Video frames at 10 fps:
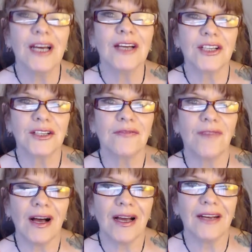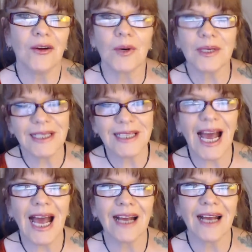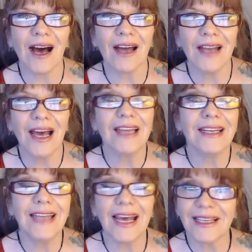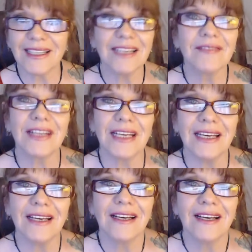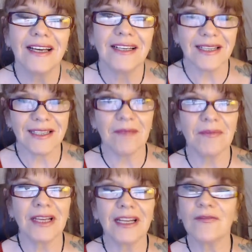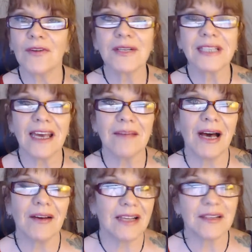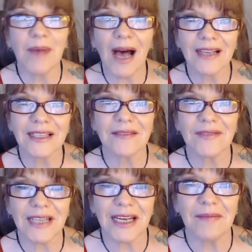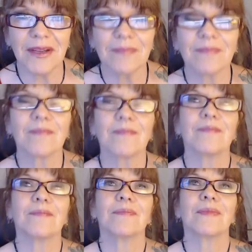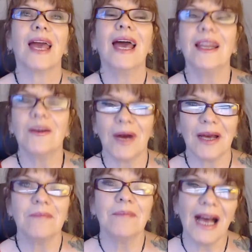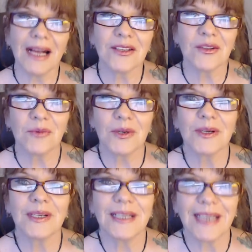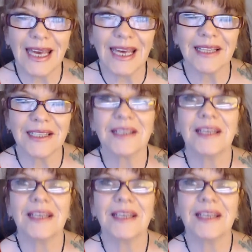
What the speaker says: to define or to tag on negativity to something that first came out as a positive statement. Anyway, back to the word can't.